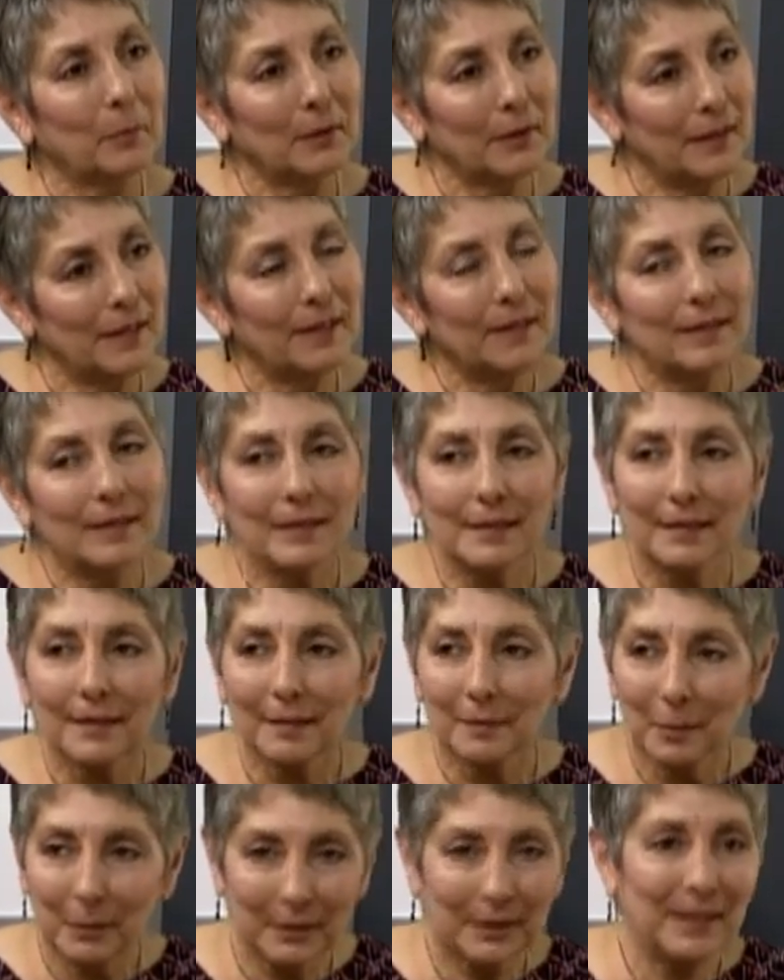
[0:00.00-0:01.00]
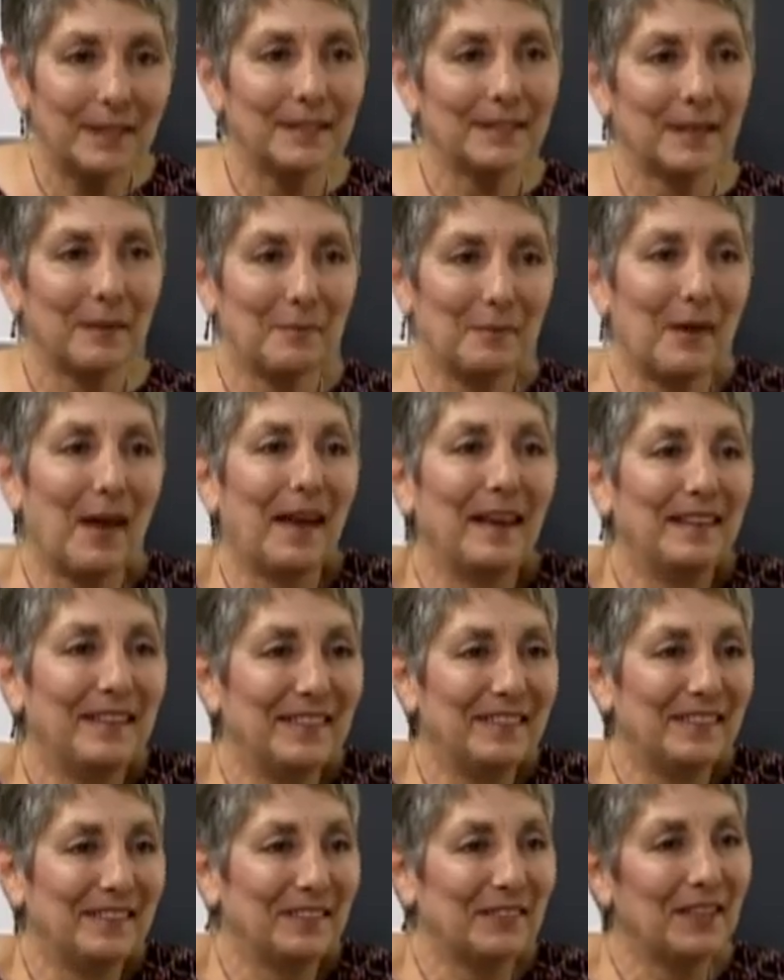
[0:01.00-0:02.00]
Please, please, I'm
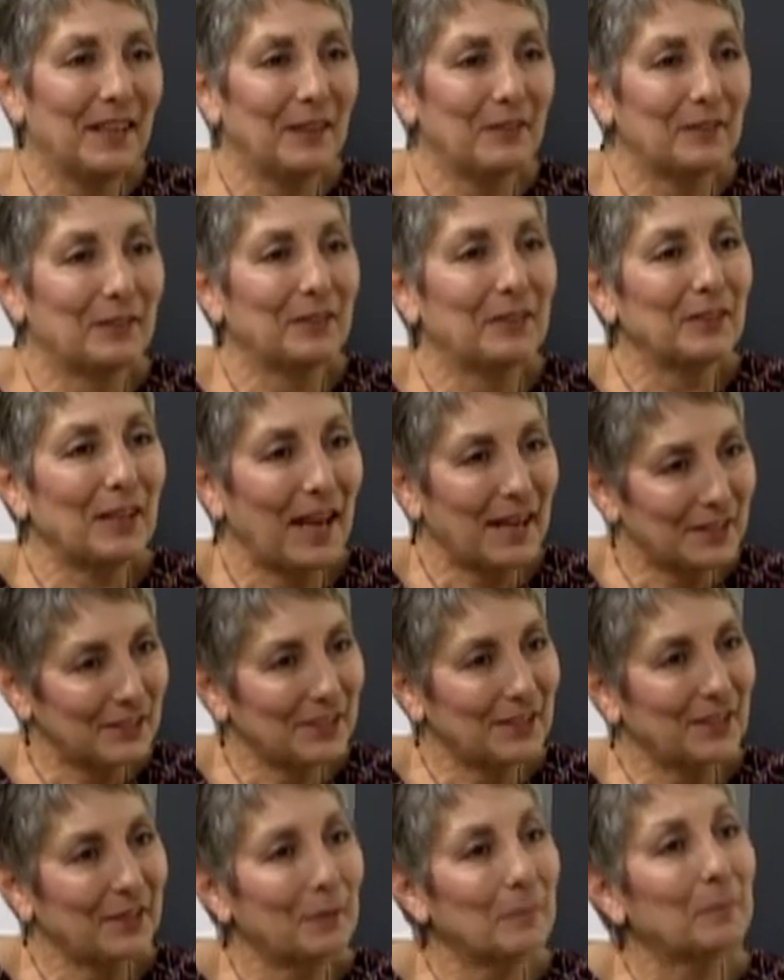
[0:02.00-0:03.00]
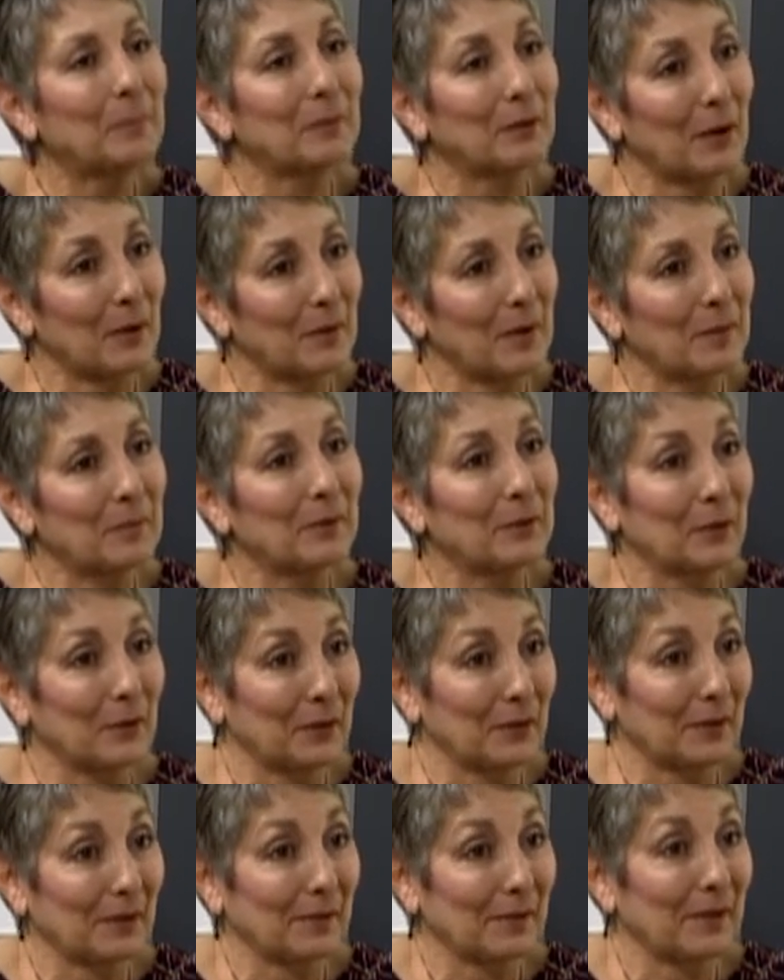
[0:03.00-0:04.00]
begging you, have logical blow up
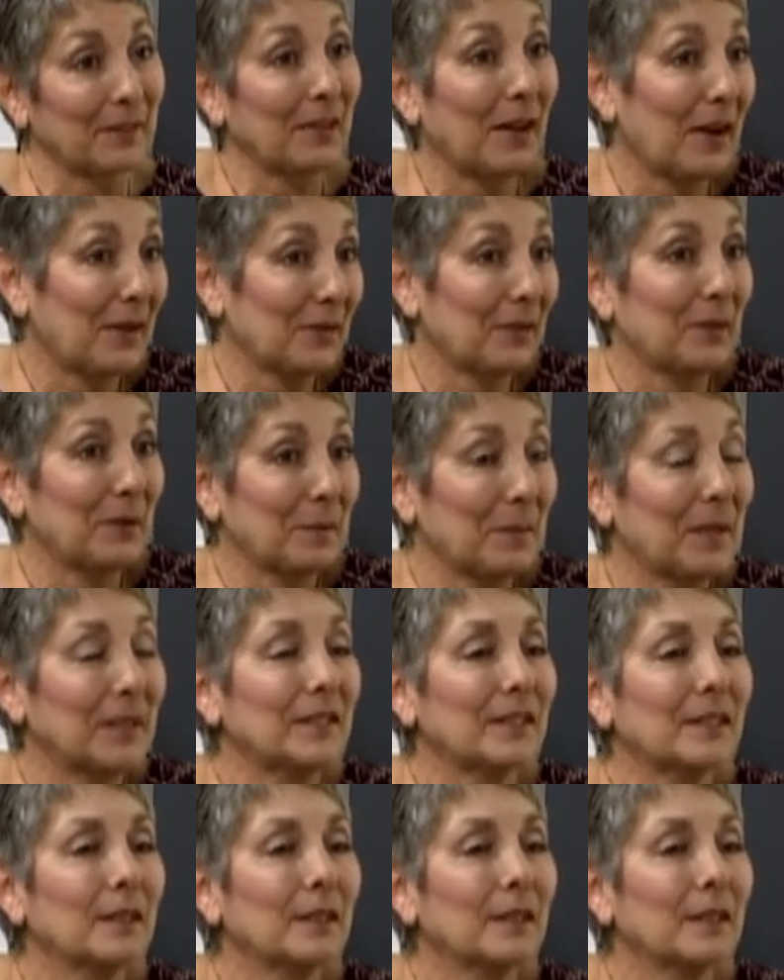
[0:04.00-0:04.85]
lawn, or lawn ornaments.